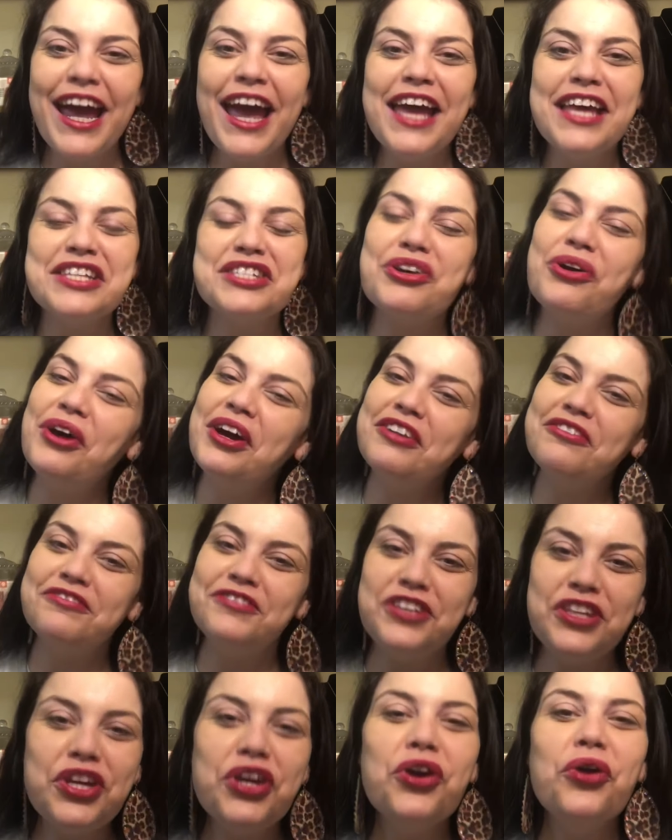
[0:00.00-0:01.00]
So if
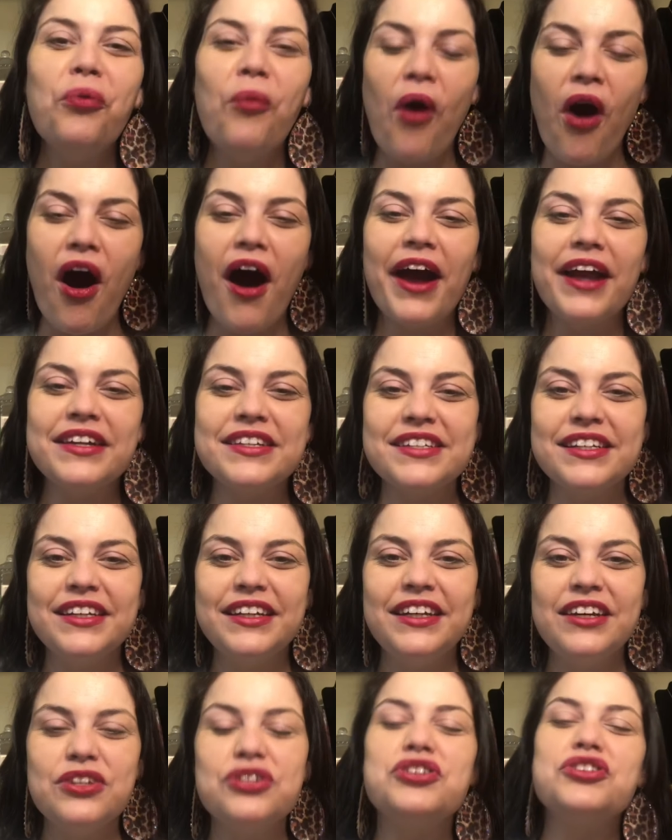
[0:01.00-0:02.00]
you want
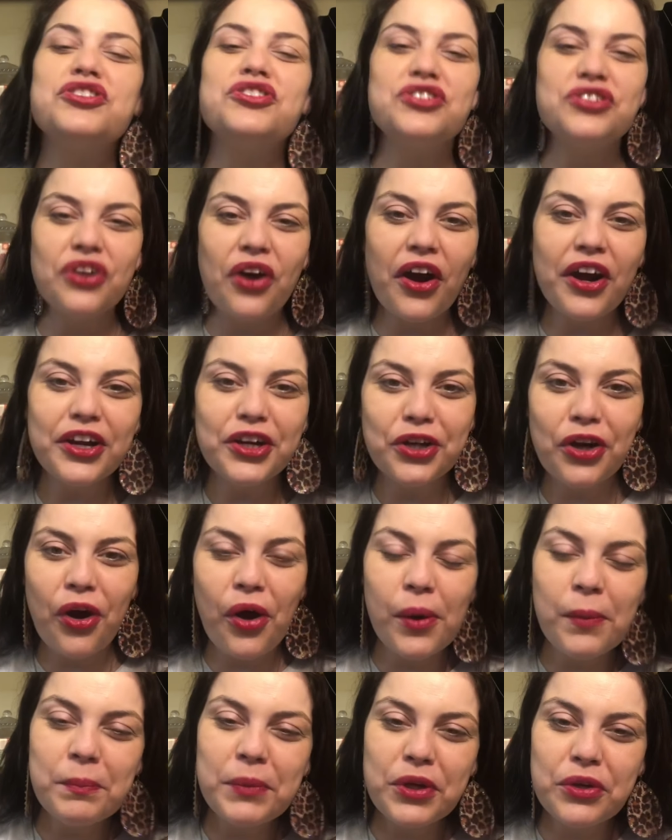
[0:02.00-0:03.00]
to start your
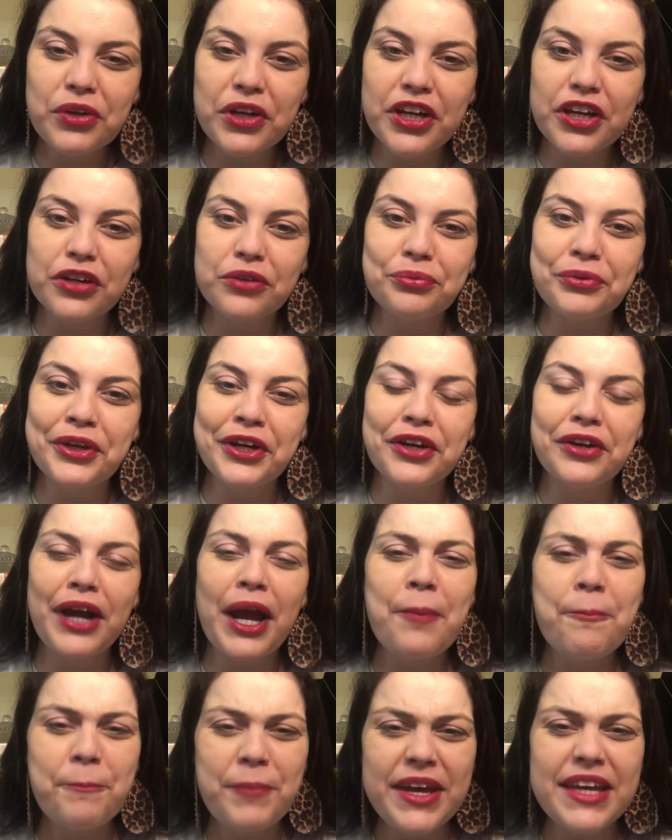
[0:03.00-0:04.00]
own beauty career
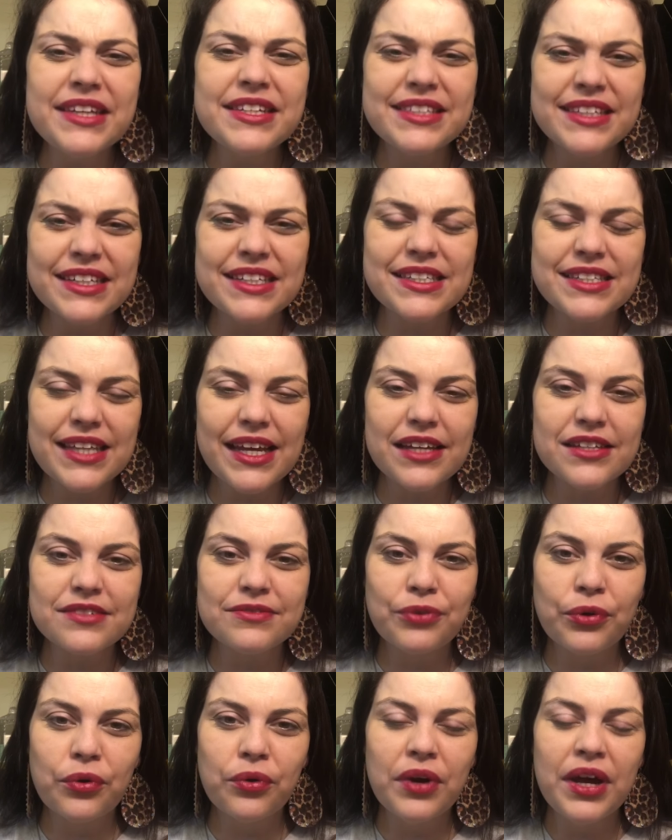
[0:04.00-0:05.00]
and be
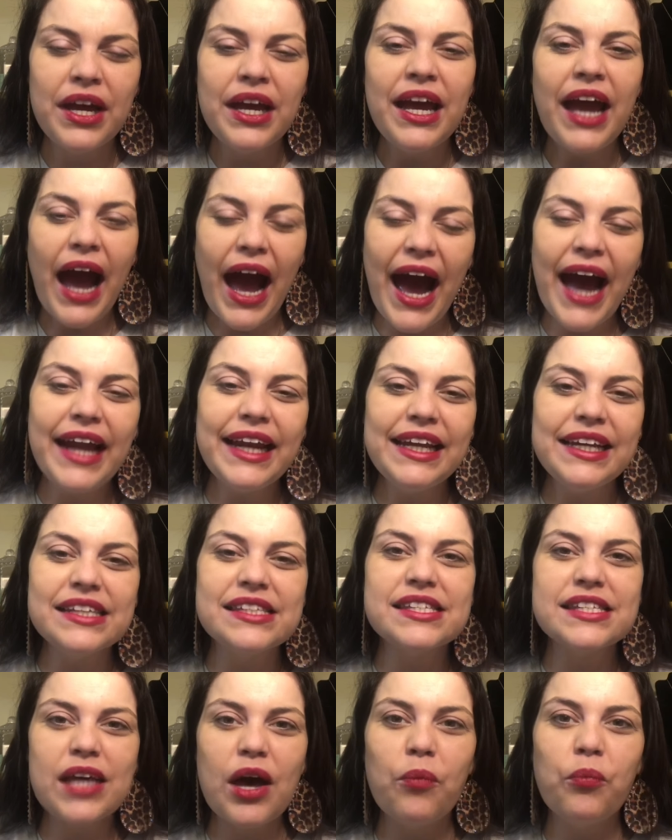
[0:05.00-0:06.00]
successful, I need
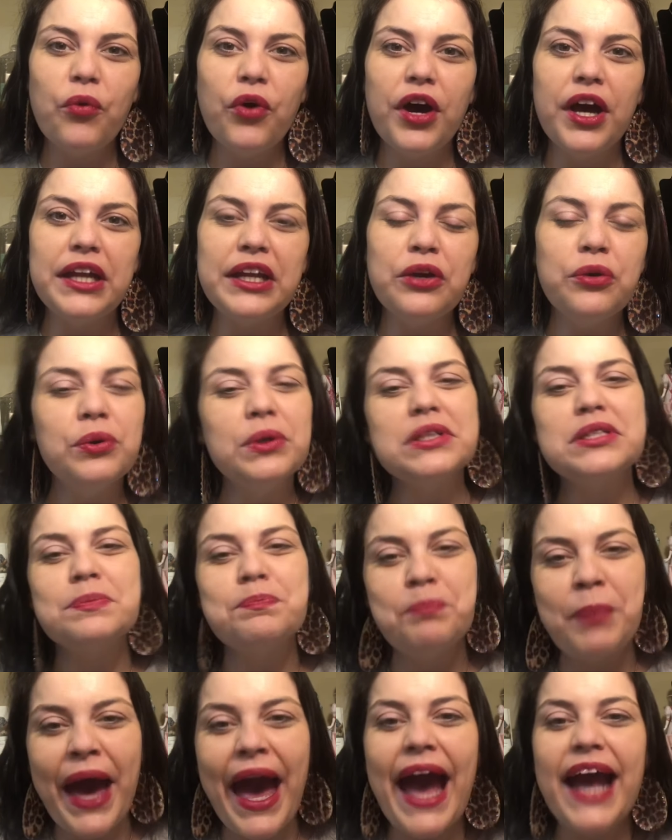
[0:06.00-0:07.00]
someone who is
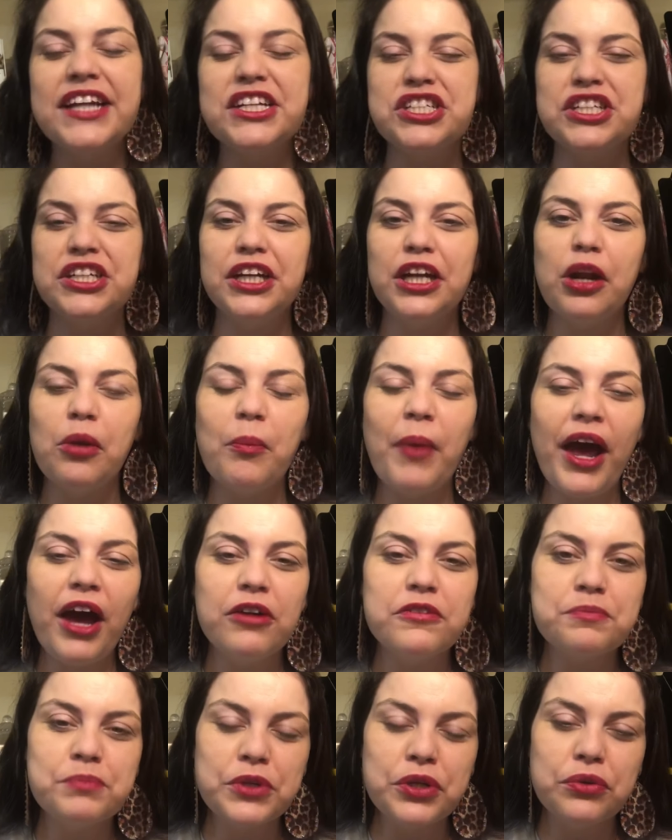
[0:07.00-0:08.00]
passionate
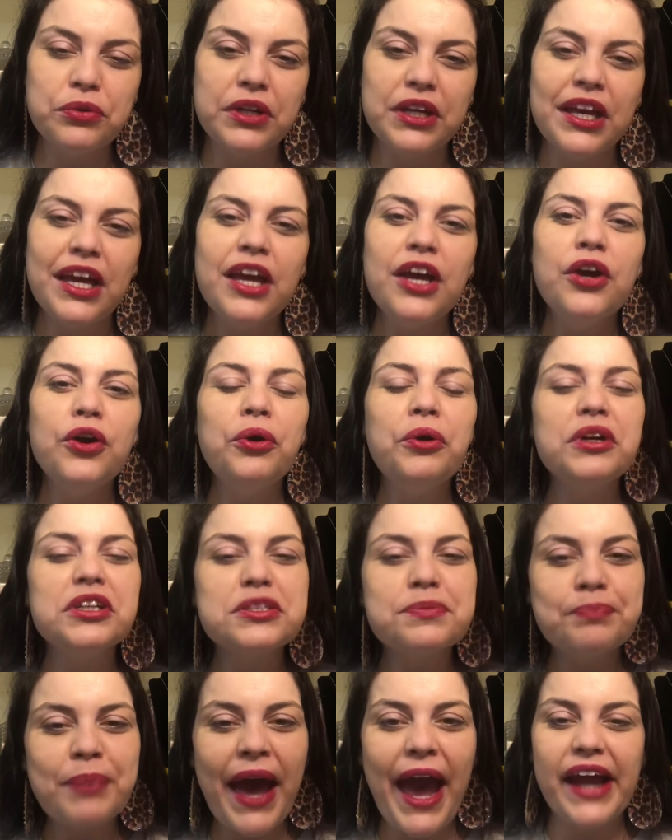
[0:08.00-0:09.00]
about beauty, who is
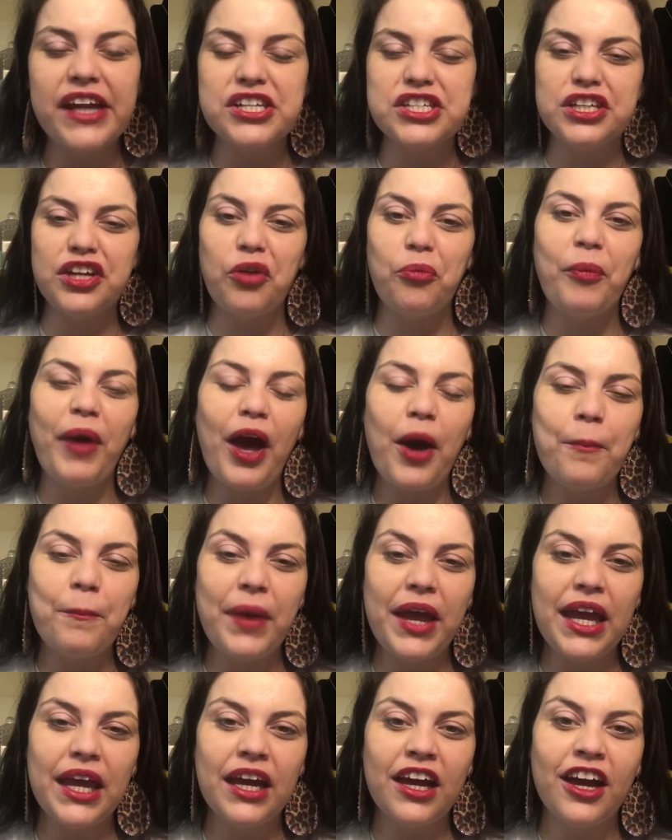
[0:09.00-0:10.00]
passionate about
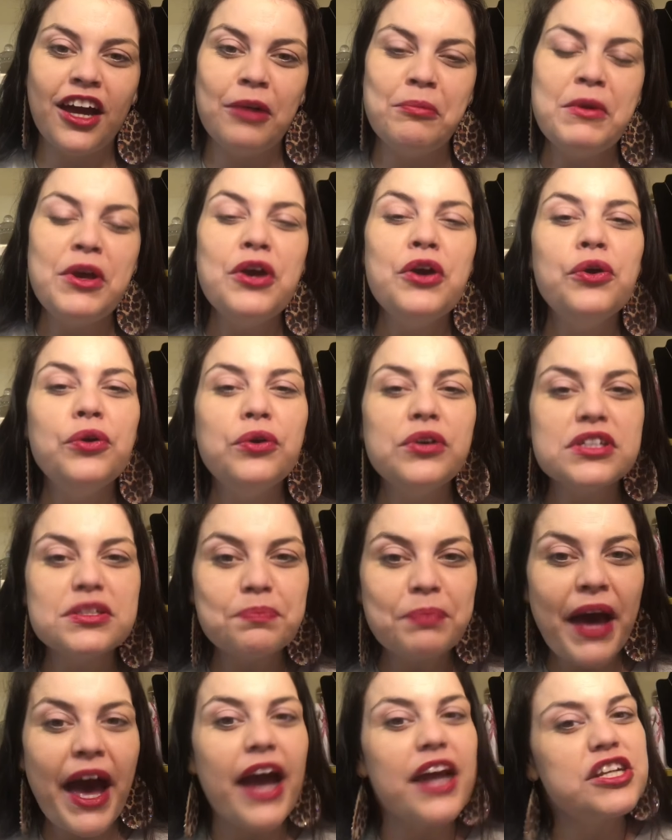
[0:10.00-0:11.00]
makeup, who is
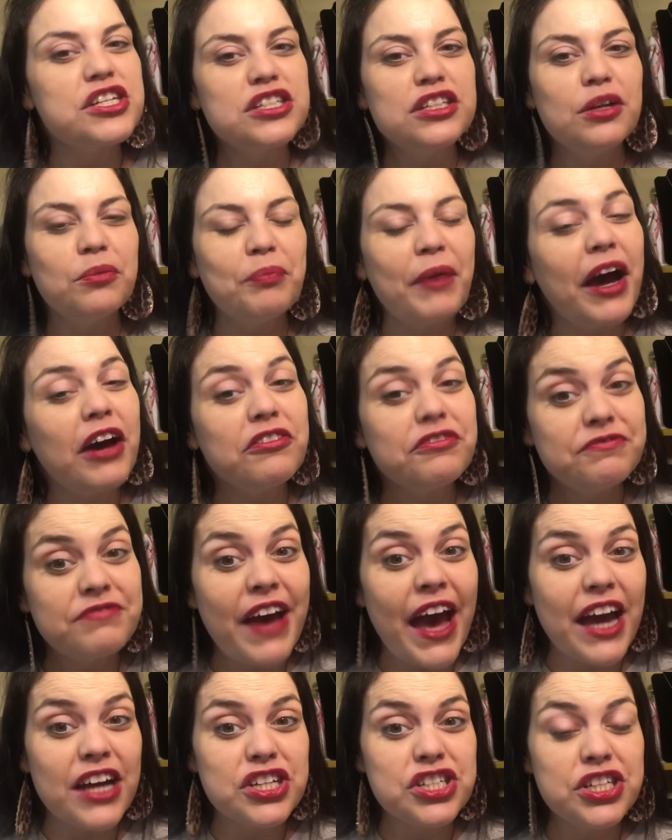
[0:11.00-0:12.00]
passionate about
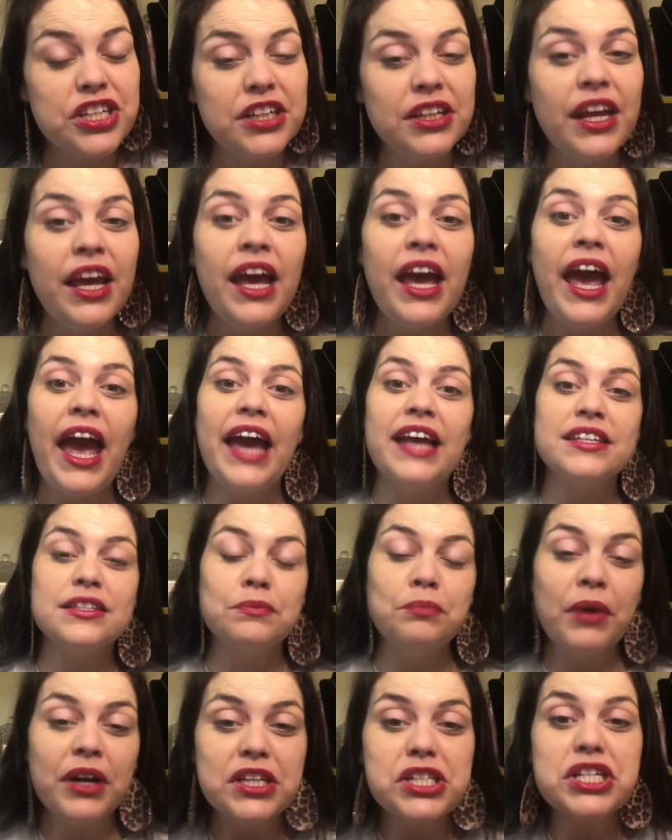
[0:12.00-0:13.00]
fashion as
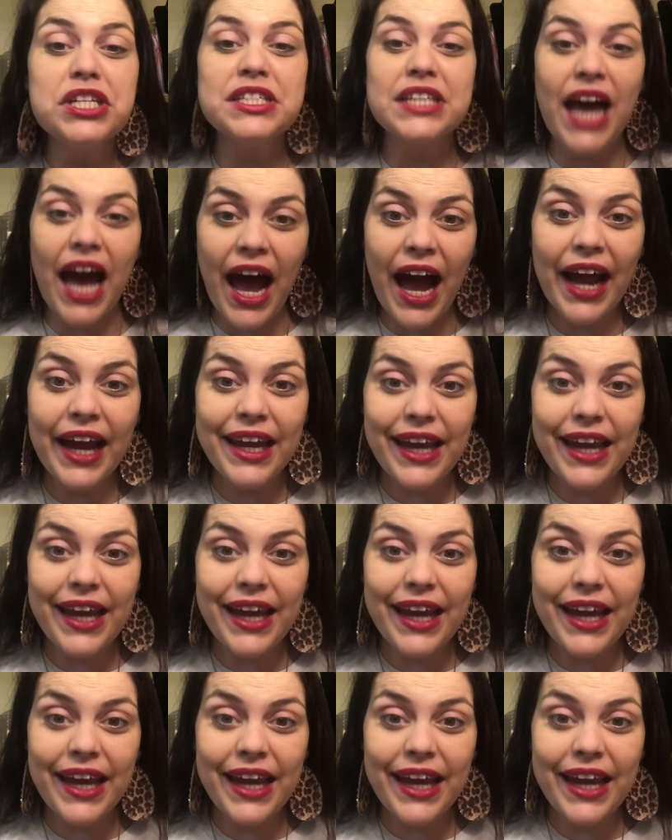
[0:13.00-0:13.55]
much as I